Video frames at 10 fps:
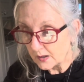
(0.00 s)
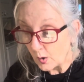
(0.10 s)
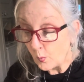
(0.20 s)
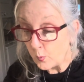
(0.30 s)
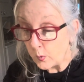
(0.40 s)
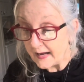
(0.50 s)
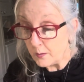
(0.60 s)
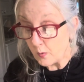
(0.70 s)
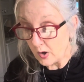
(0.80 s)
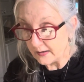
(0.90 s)
we
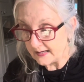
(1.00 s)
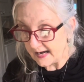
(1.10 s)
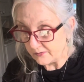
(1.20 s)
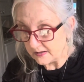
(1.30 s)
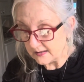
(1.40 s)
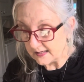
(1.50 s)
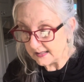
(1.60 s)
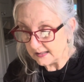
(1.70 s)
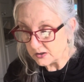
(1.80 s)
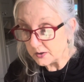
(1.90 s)
want
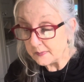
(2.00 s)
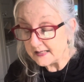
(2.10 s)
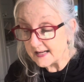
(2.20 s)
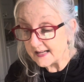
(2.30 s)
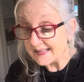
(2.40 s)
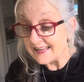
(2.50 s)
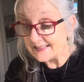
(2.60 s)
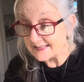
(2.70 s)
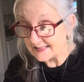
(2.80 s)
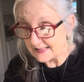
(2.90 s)
everything to be done
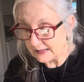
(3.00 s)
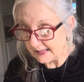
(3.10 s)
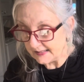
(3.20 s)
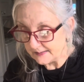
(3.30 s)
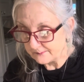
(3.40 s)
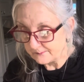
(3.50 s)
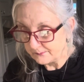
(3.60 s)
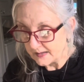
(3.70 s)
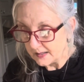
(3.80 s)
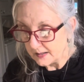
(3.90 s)
instantly,
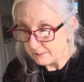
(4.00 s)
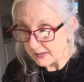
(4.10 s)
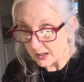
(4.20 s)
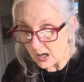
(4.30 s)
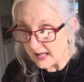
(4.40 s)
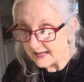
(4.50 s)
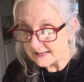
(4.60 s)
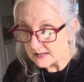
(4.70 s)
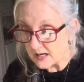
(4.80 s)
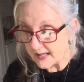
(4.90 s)
but God
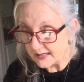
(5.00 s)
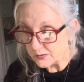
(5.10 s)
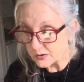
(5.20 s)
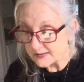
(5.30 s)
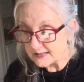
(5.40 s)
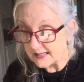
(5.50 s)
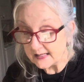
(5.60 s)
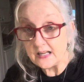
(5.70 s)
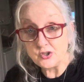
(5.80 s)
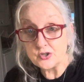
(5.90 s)
is not interested
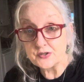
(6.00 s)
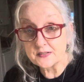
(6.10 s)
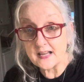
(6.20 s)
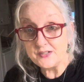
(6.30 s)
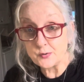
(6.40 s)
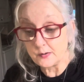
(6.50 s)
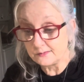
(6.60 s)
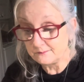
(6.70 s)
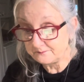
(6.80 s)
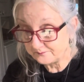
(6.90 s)
in your schedule.